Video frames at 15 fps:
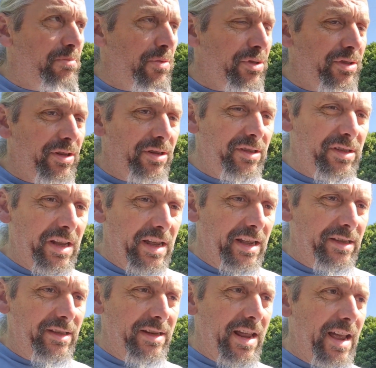Mustard is
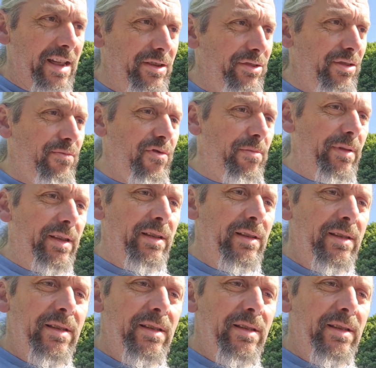here today and she'll probably